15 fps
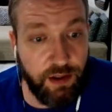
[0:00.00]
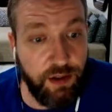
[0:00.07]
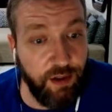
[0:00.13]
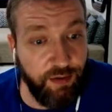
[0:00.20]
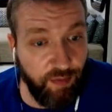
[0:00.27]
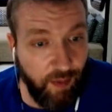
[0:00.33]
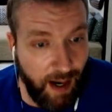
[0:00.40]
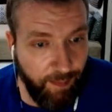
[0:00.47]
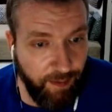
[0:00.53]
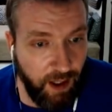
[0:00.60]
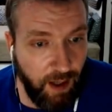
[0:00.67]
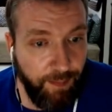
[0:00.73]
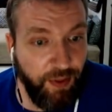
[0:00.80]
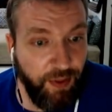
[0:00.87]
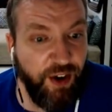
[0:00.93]
Yep. Just wrapped
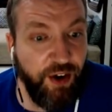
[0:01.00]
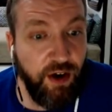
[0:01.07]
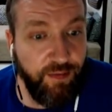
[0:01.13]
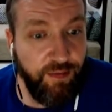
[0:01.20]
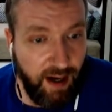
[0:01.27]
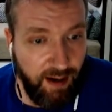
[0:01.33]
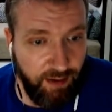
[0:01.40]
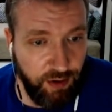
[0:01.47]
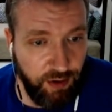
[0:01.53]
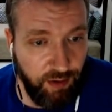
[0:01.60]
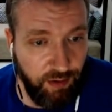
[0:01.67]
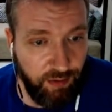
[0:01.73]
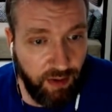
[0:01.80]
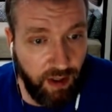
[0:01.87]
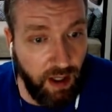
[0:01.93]
up 35
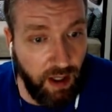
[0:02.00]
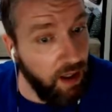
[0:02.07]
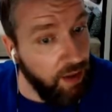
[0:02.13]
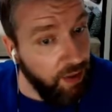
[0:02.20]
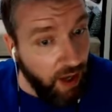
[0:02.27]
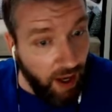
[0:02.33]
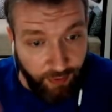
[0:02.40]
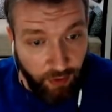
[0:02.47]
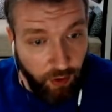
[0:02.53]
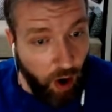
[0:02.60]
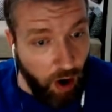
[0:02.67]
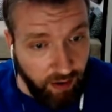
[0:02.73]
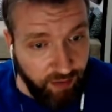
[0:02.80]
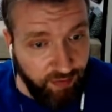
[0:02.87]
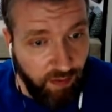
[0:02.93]
issues. Not the
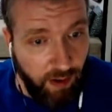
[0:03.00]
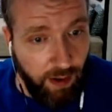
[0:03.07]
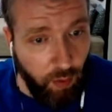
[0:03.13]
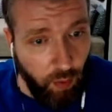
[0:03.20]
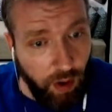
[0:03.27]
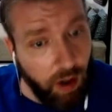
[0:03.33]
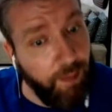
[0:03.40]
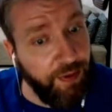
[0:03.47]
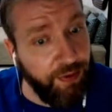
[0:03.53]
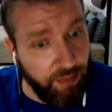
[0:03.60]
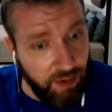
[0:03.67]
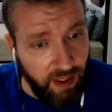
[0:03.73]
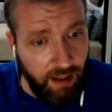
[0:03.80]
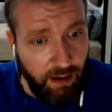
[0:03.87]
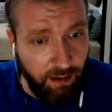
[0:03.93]
longest run in the world, but
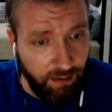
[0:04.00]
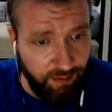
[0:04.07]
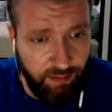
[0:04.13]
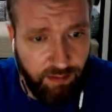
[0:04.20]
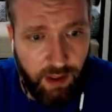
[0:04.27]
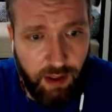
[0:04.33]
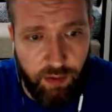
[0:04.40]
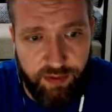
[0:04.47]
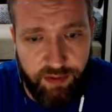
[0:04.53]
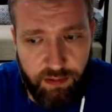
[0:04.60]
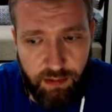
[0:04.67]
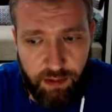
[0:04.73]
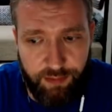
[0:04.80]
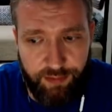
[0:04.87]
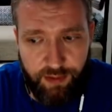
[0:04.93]
three years, you know, is
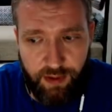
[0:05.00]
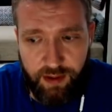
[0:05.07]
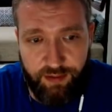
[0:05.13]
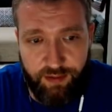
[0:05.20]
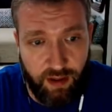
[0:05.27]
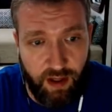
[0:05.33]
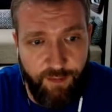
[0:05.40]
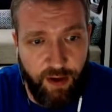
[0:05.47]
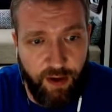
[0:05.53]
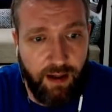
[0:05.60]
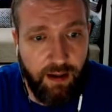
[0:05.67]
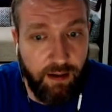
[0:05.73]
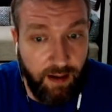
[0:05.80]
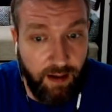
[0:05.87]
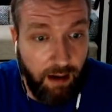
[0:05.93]
is uh,
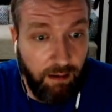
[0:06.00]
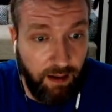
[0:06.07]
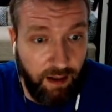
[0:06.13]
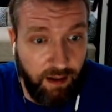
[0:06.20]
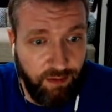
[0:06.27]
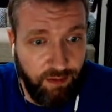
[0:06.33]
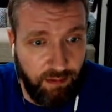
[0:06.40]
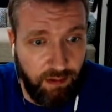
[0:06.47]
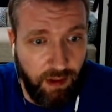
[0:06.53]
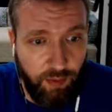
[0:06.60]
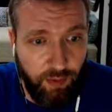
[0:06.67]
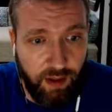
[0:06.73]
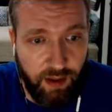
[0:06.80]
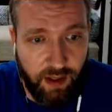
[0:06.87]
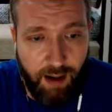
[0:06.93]
significant nowadays, you know,
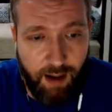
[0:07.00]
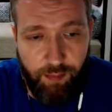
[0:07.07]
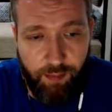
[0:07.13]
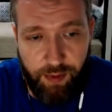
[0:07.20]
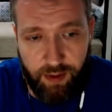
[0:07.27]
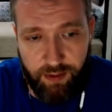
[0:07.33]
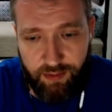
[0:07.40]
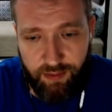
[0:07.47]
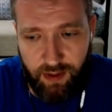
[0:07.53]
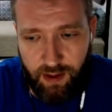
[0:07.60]
within comic books.